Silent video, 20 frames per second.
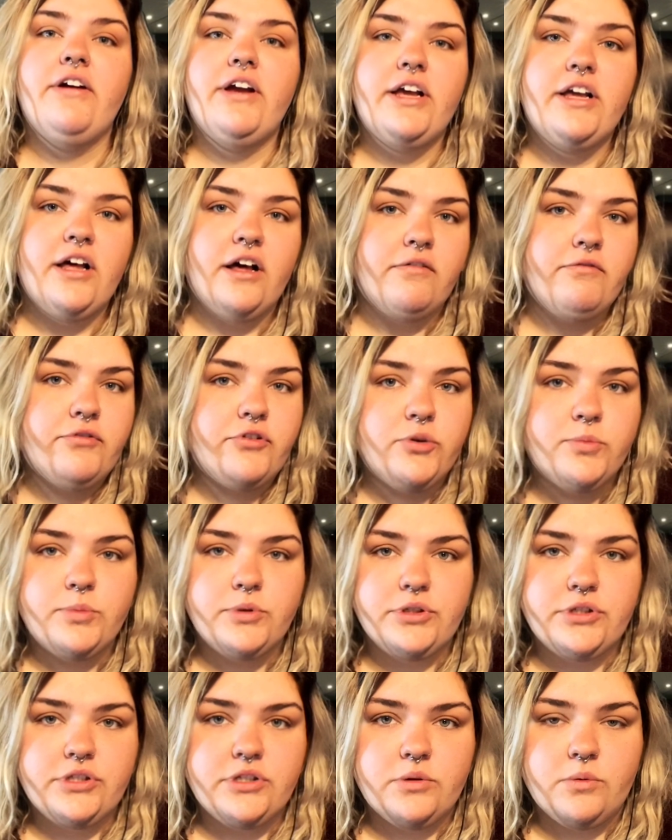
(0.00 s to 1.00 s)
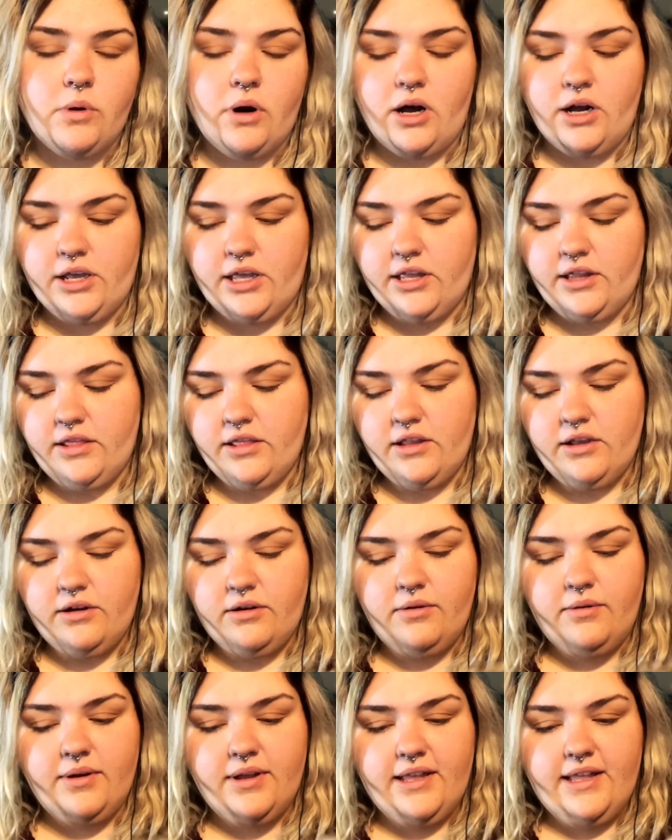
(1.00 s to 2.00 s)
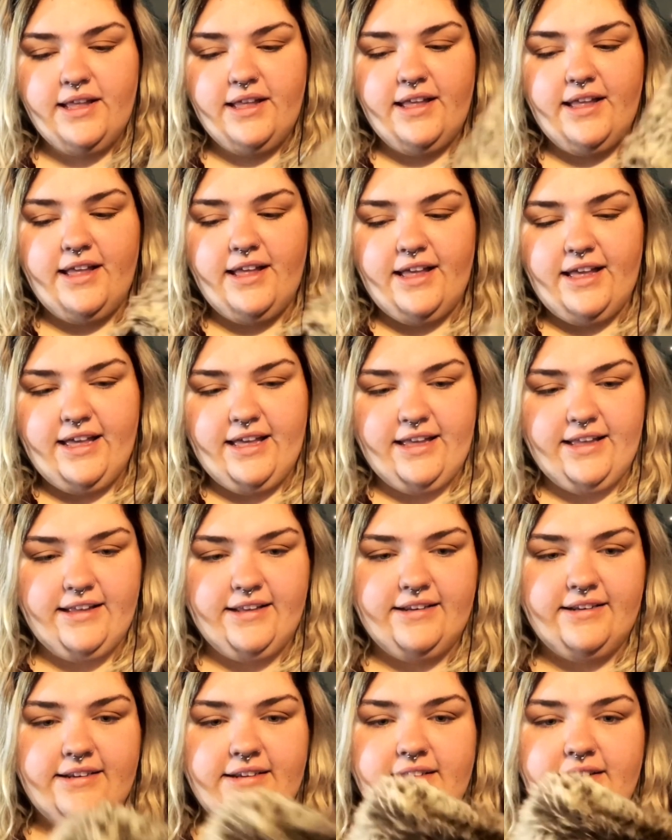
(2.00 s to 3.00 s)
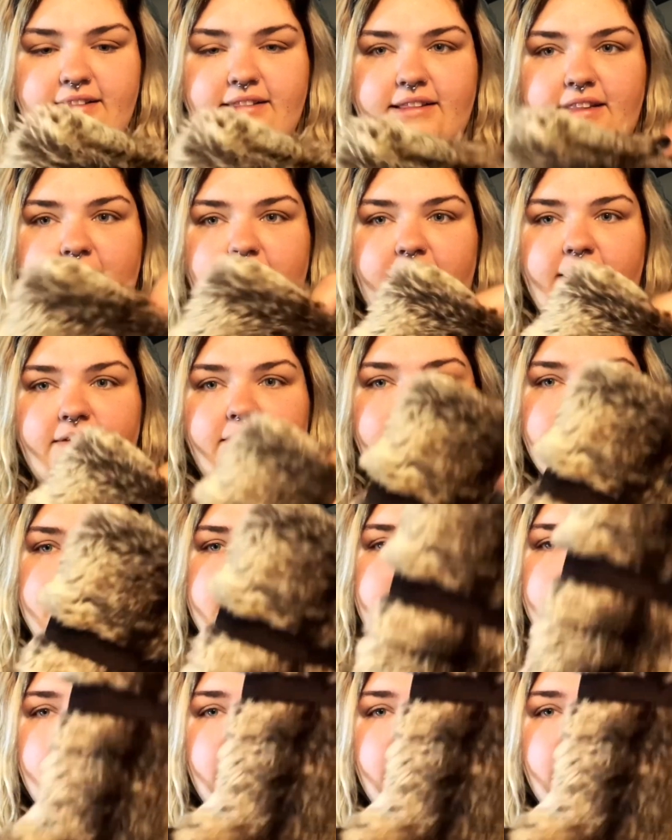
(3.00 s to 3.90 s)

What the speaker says: comfortable to walk in though, and then they have this